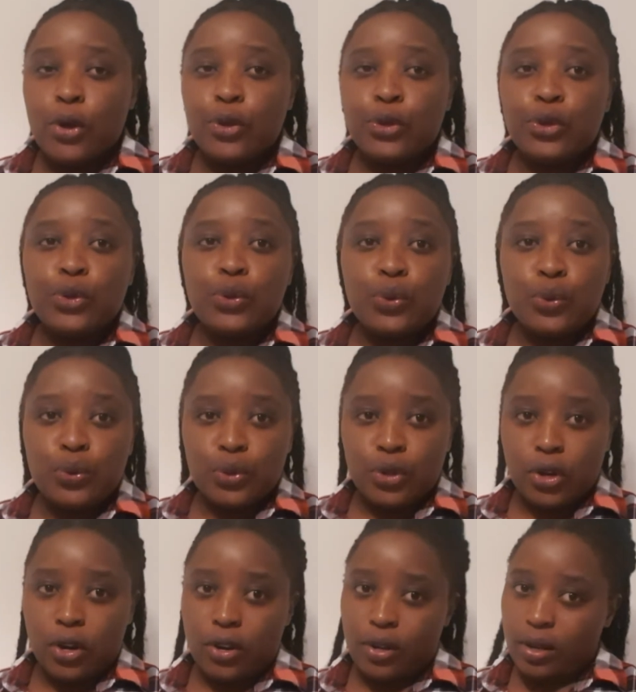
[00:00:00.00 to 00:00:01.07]

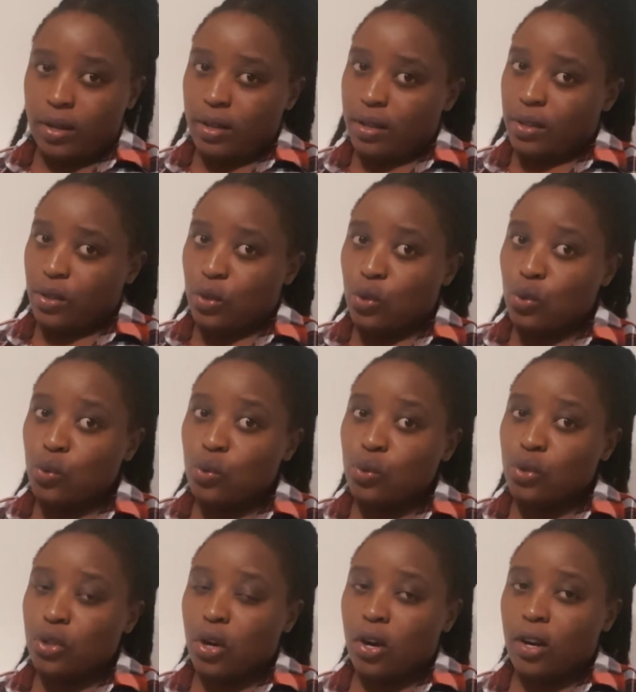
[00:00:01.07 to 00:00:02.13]
Nyundo.
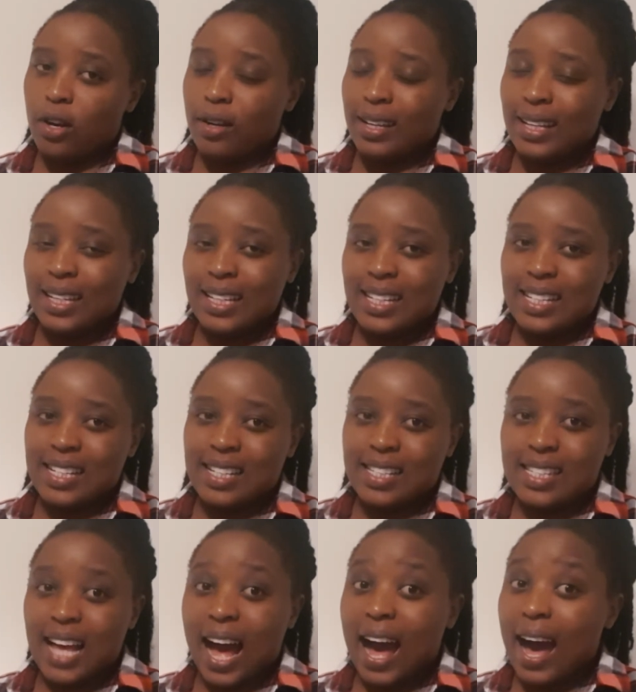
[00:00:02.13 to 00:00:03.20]
Nyundo is
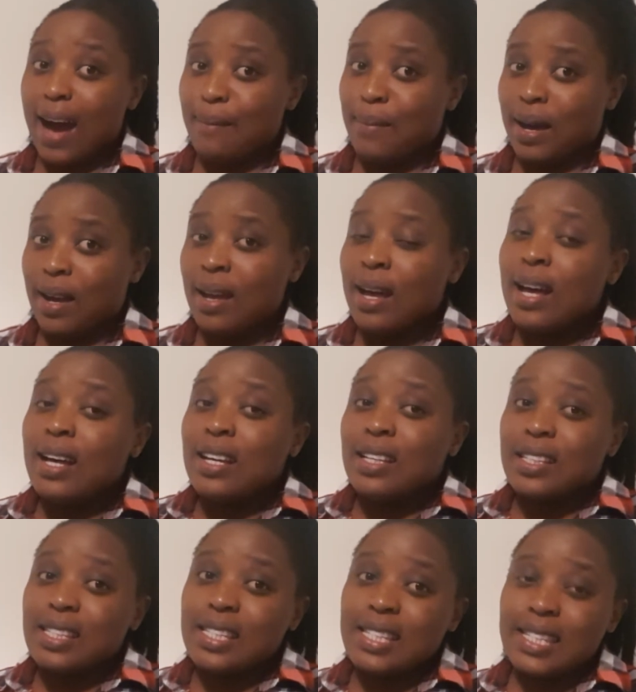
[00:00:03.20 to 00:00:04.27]
a hammer.
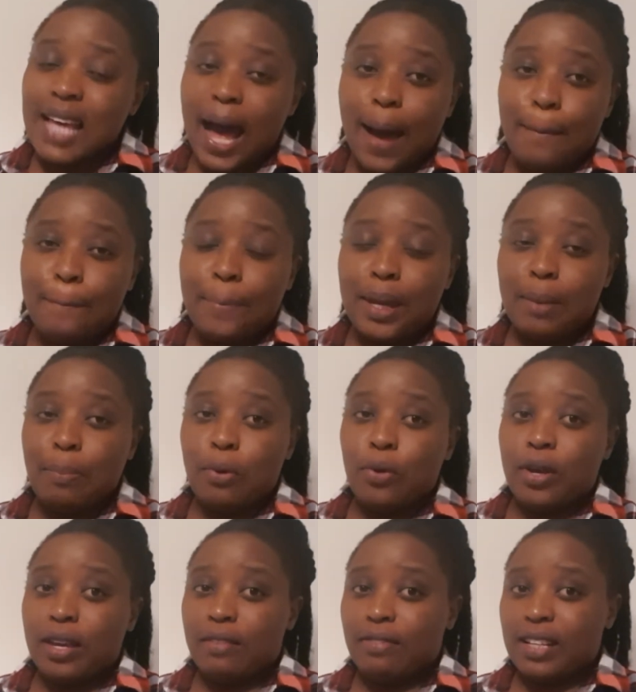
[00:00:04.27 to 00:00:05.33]
Some people
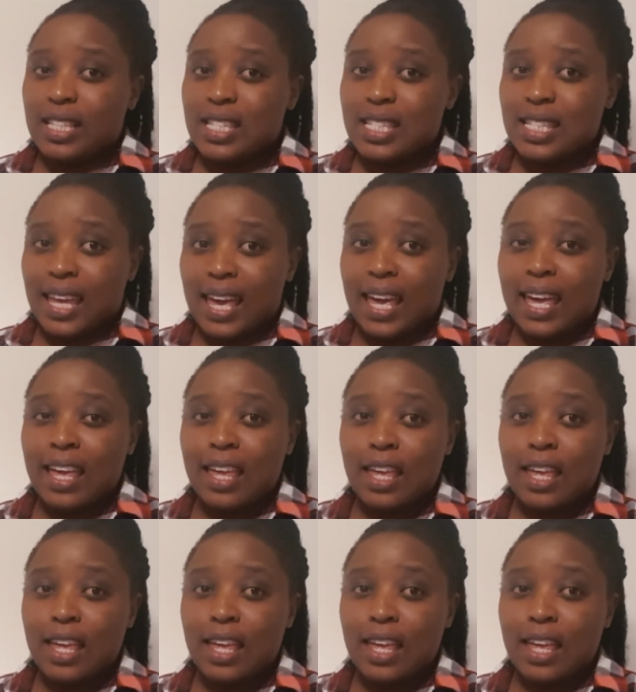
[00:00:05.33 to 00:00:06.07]
even say